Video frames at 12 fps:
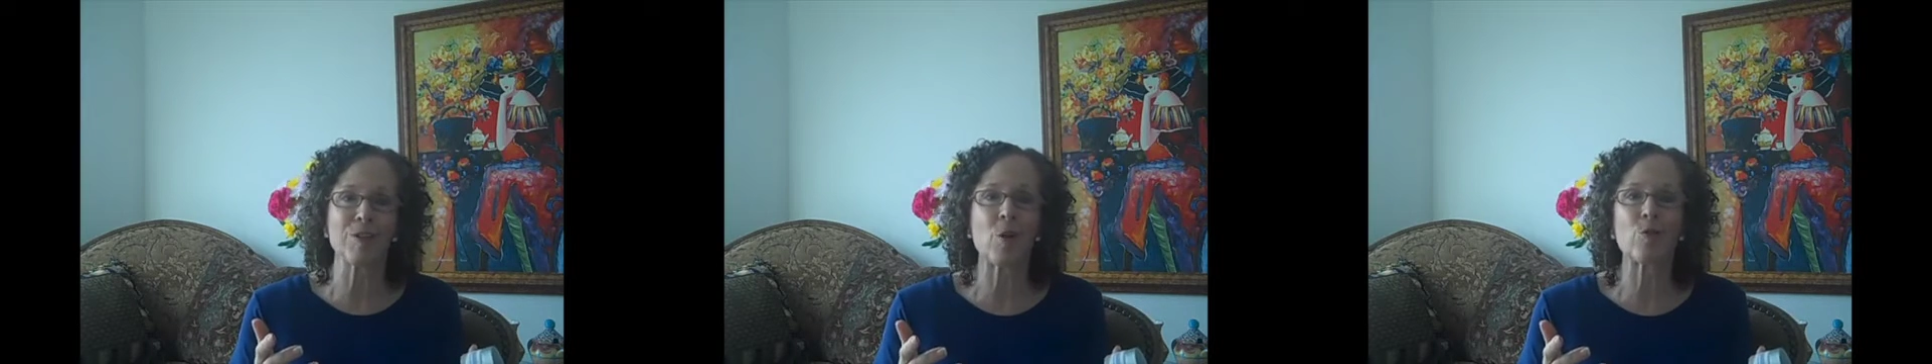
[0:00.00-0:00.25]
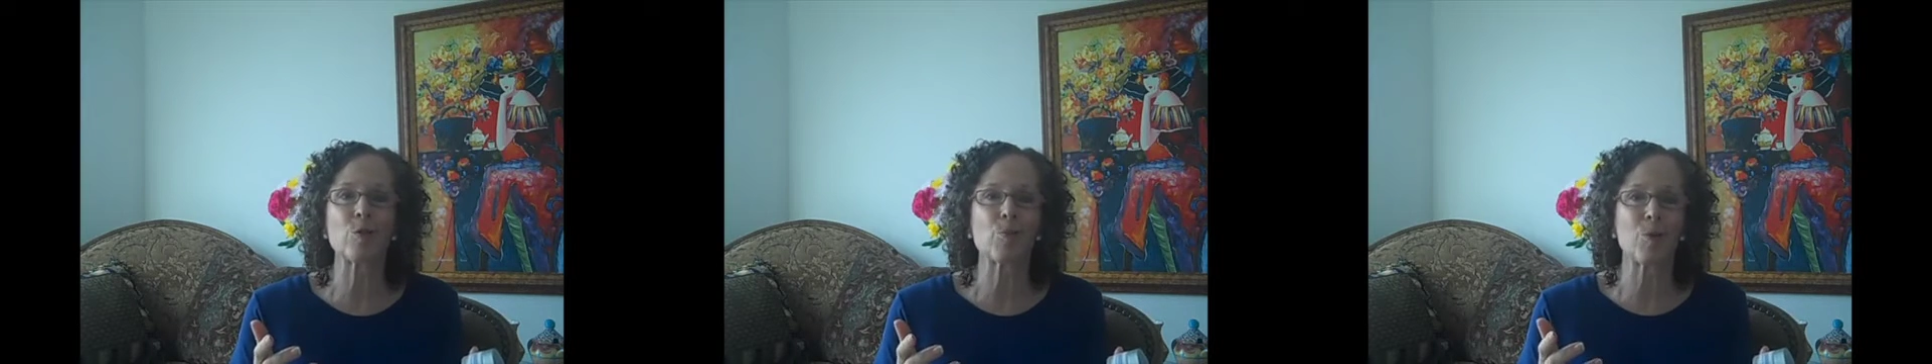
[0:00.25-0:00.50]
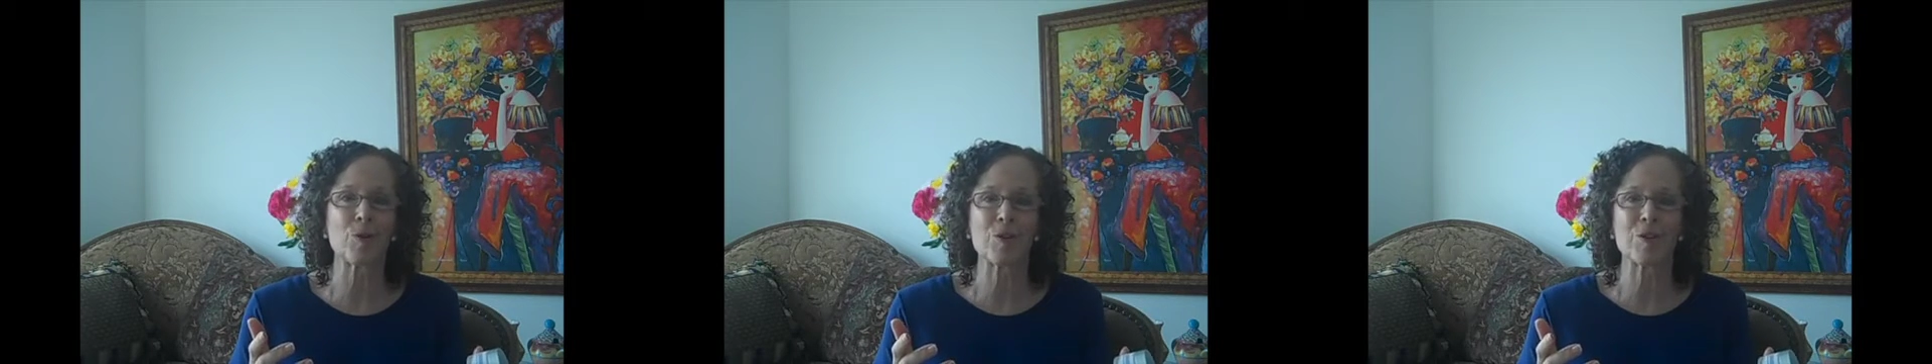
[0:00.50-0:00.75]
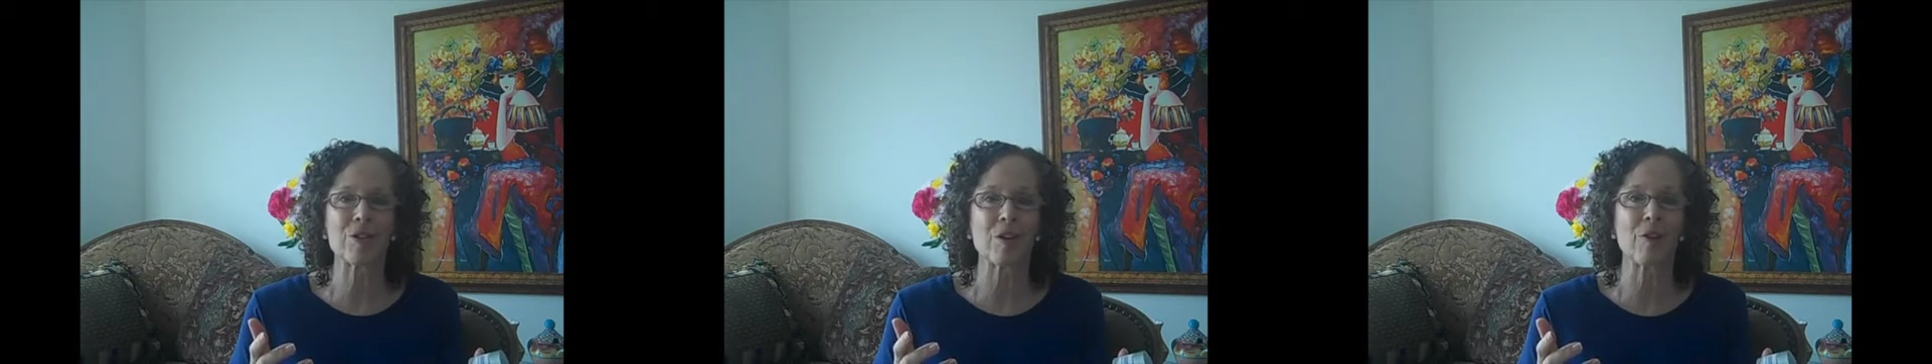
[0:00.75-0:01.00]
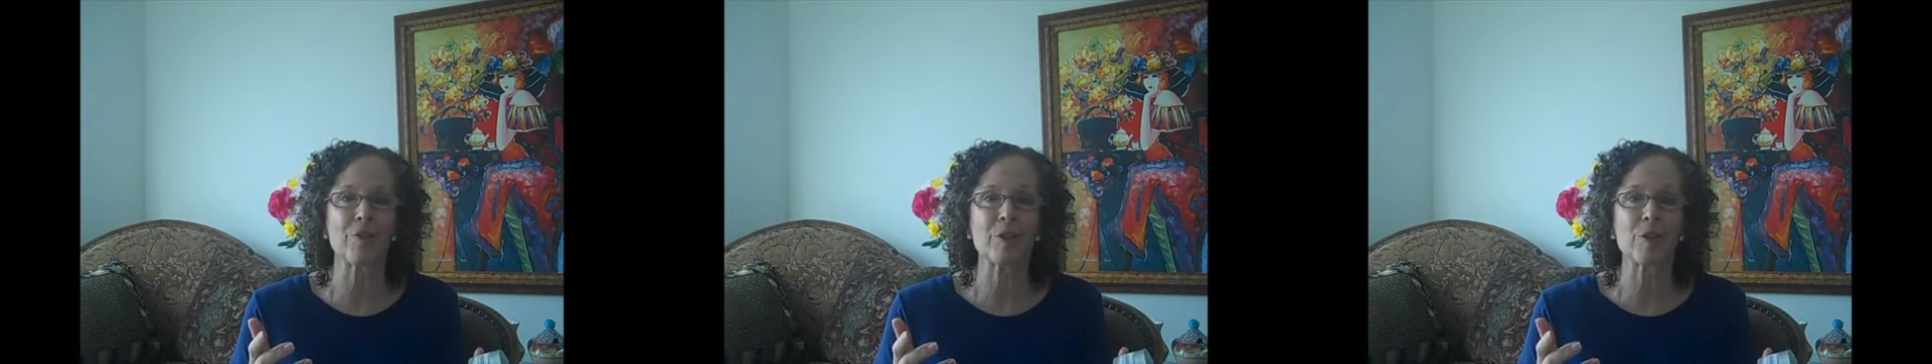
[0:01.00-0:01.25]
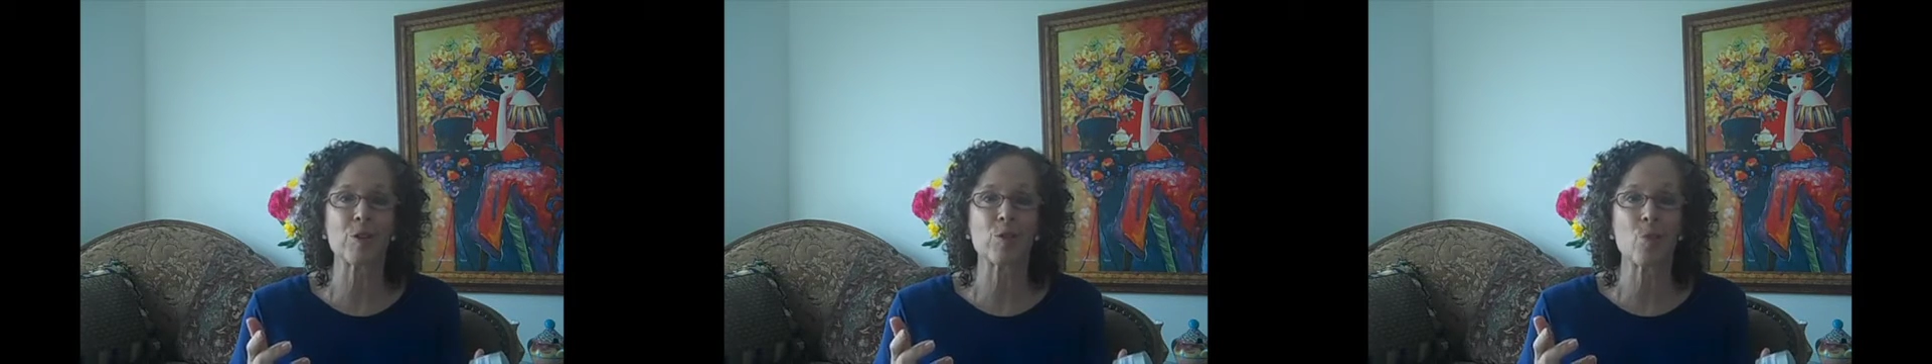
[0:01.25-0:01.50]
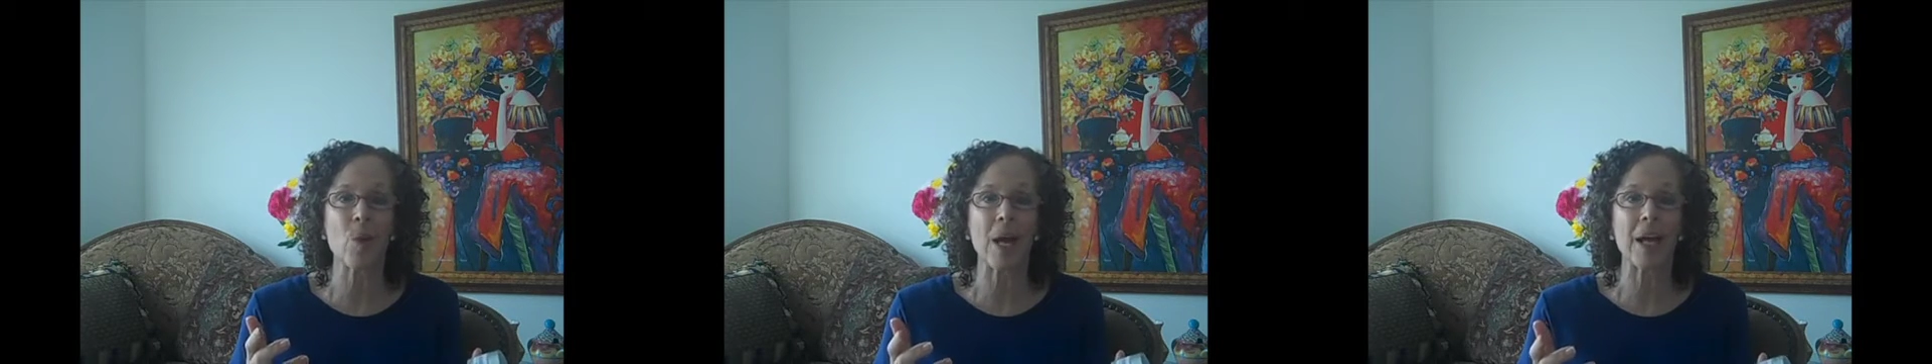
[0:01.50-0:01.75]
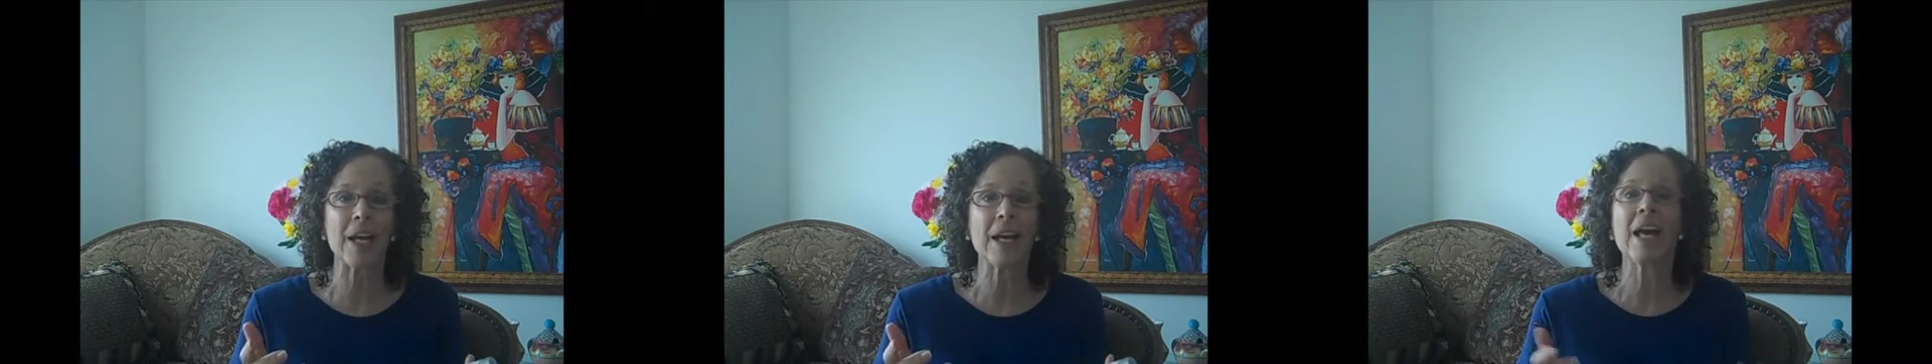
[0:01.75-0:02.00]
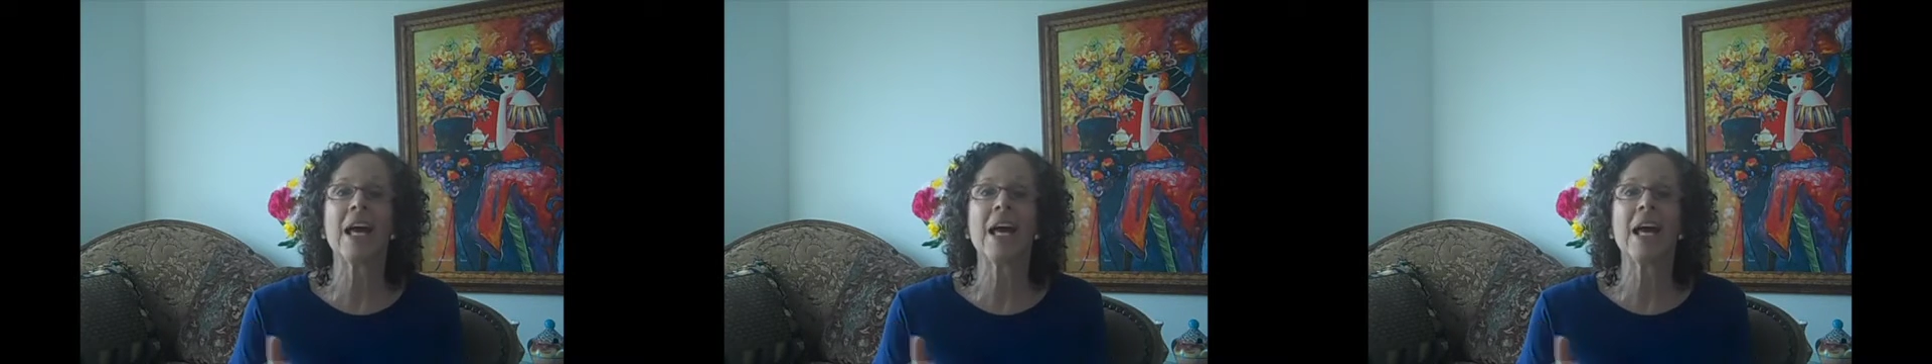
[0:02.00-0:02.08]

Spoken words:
notes were discovered this way,